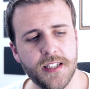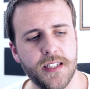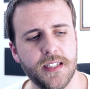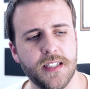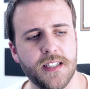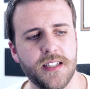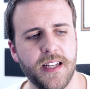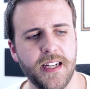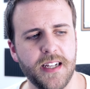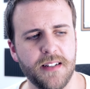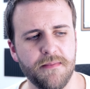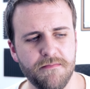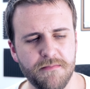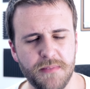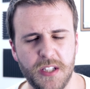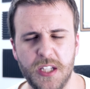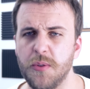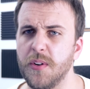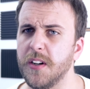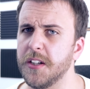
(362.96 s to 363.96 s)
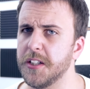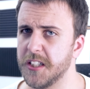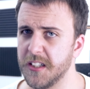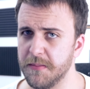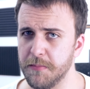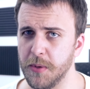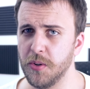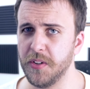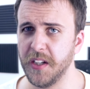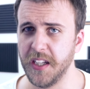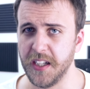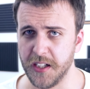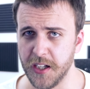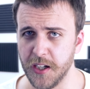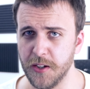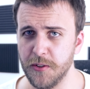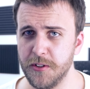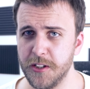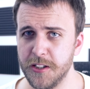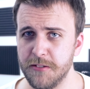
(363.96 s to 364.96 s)
it's like, do you want smoky
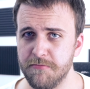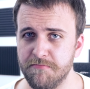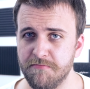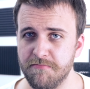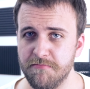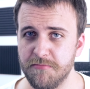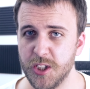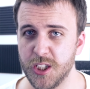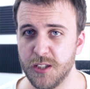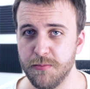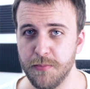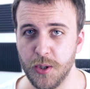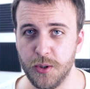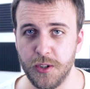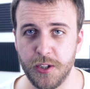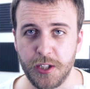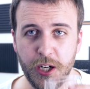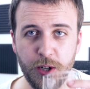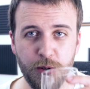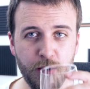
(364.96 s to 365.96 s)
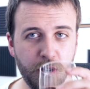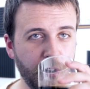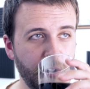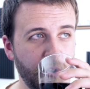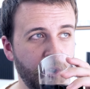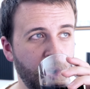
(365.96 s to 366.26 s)
Coke, smoke Coke?